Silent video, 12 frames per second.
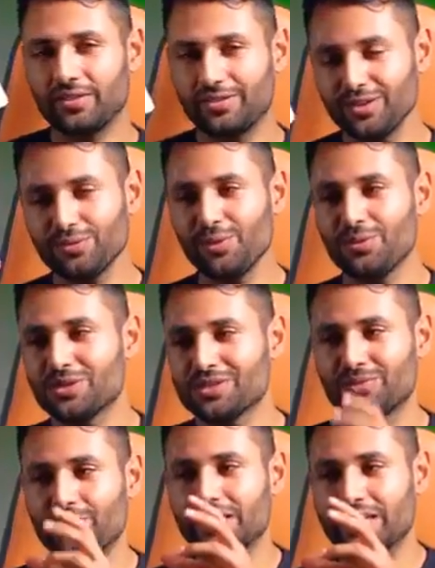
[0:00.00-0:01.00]
this phone
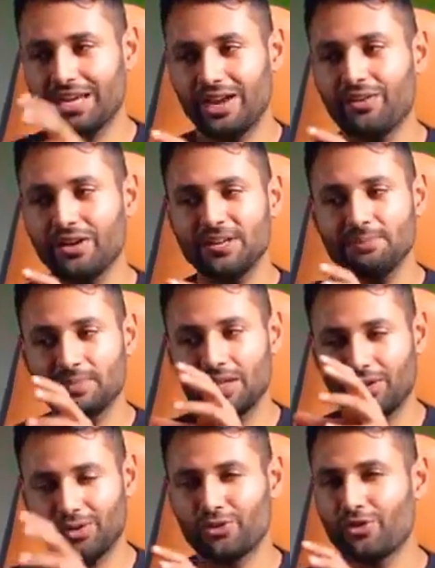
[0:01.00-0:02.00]
doesn't really carry
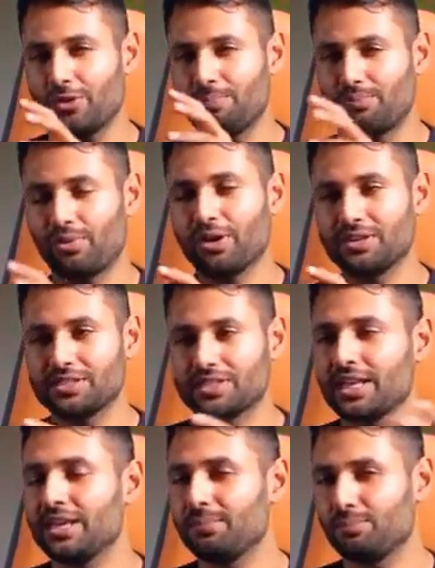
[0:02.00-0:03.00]
the Ultra
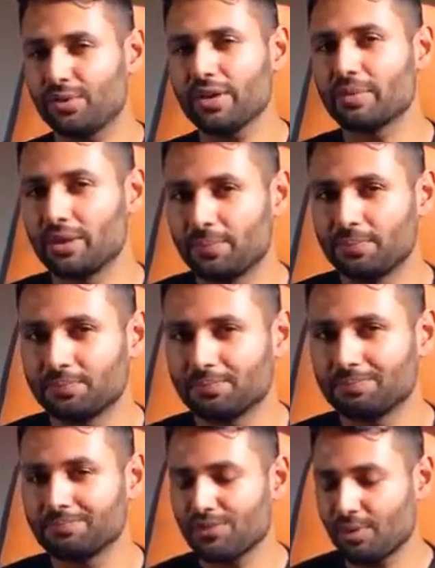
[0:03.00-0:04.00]
price premium.
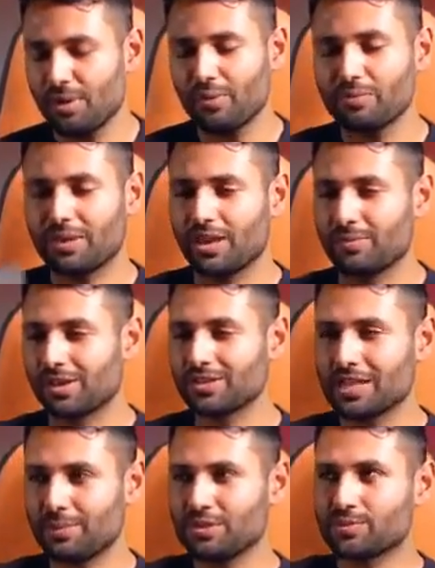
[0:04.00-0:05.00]
Now bear with me here
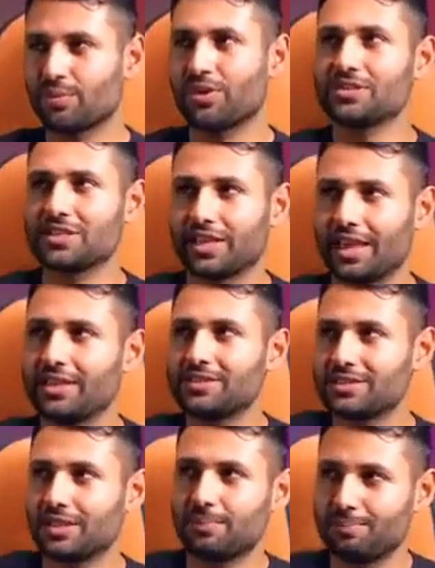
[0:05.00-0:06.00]
because Apple's pricing
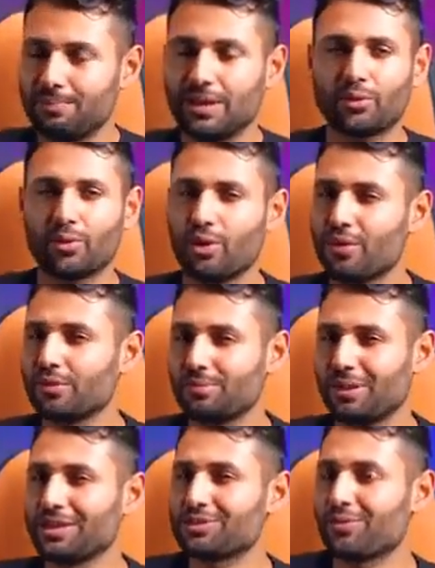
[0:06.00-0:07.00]
is a bit all over the
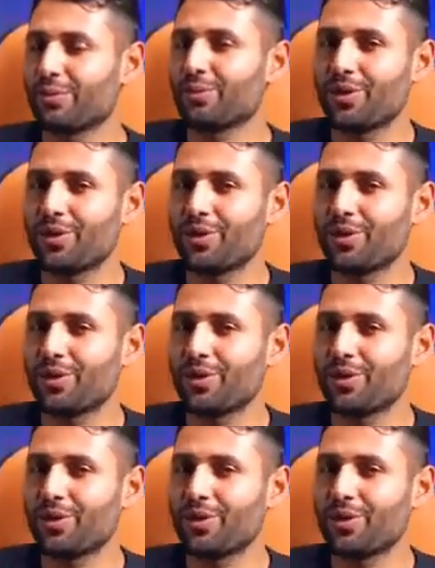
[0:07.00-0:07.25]
place around the